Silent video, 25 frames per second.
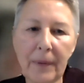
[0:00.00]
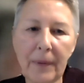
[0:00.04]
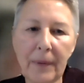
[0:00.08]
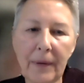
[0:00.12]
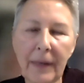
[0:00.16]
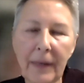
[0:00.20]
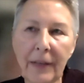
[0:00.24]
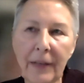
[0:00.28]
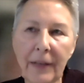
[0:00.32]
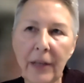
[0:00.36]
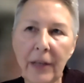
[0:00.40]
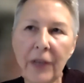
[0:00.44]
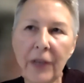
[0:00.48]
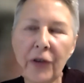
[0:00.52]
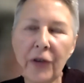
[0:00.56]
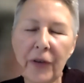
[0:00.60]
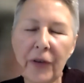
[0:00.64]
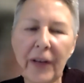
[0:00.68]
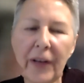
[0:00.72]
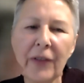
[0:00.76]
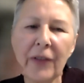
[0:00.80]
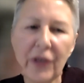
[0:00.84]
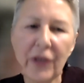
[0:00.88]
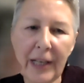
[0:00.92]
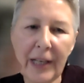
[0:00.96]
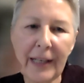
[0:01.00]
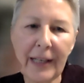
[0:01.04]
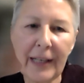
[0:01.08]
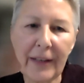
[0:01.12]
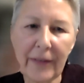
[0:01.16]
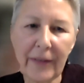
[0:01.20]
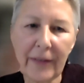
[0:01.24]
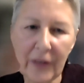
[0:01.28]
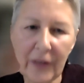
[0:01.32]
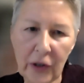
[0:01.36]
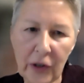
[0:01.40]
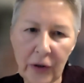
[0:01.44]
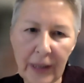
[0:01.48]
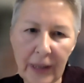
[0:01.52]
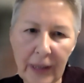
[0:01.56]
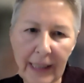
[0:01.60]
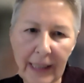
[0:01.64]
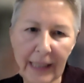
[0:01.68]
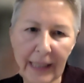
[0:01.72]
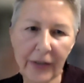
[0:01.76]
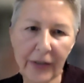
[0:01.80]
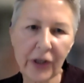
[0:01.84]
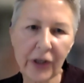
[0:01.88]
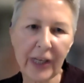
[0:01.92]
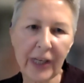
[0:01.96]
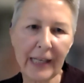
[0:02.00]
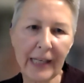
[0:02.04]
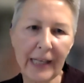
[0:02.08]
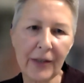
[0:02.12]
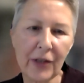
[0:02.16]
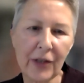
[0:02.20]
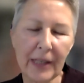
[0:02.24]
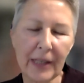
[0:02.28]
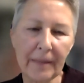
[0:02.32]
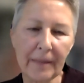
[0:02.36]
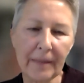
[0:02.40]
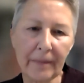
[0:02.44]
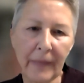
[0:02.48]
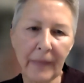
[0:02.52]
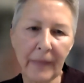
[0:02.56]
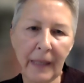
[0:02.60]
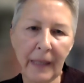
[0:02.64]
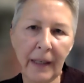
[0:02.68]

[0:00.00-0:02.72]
it shows how China is learning and changing.